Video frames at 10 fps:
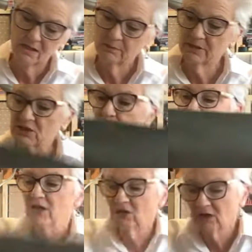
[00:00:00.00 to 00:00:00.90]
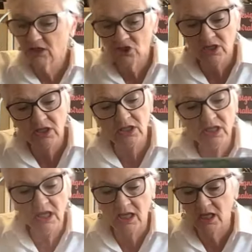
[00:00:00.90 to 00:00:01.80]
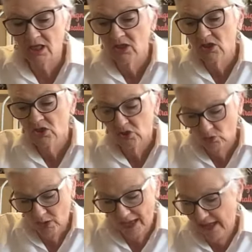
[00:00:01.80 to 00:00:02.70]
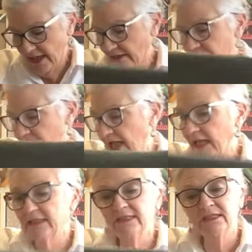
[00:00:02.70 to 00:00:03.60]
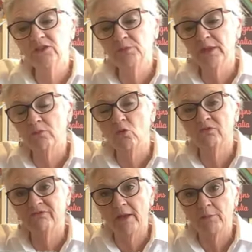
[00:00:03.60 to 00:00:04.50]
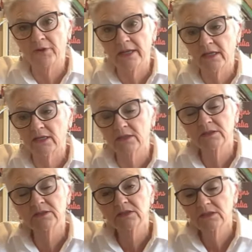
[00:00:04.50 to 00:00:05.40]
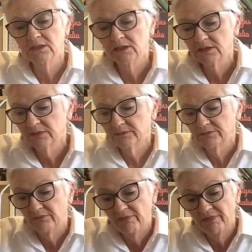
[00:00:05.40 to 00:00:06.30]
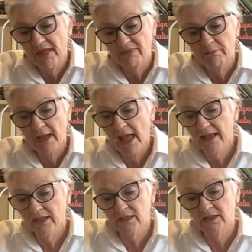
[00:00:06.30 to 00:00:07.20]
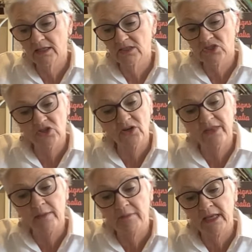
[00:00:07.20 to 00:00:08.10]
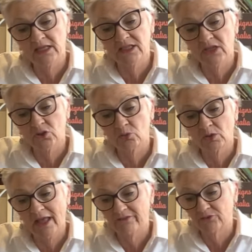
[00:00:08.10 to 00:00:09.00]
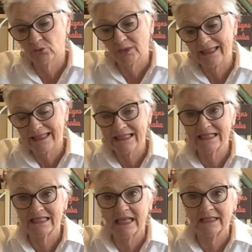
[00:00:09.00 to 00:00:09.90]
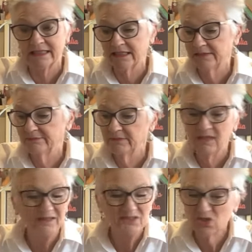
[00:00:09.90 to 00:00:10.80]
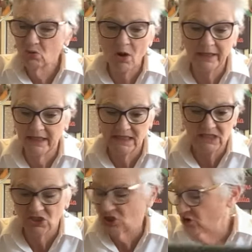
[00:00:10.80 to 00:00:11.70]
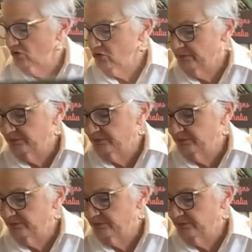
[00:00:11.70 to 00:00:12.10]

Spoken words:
Between the crutch and the knee, you'll have a little bit more fabric than the back, and so that means that you will have to ease that in. It's quite easy to do,